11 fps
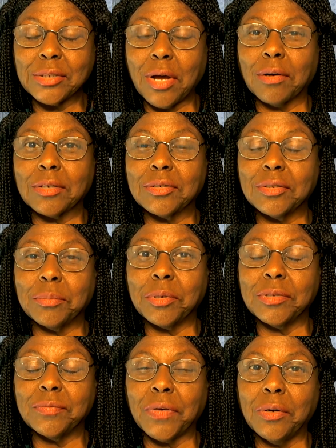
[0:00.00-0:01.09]
talked to them on
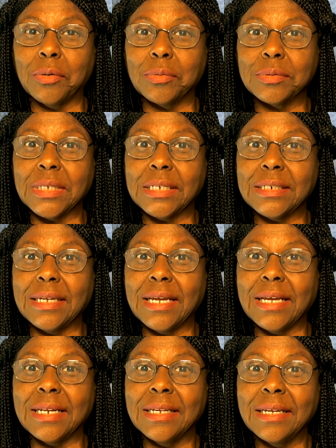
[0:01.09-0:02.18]
the phone that they
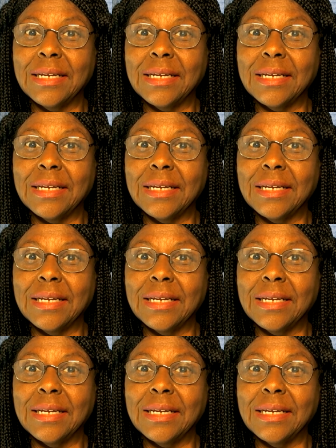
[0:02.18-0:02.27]
had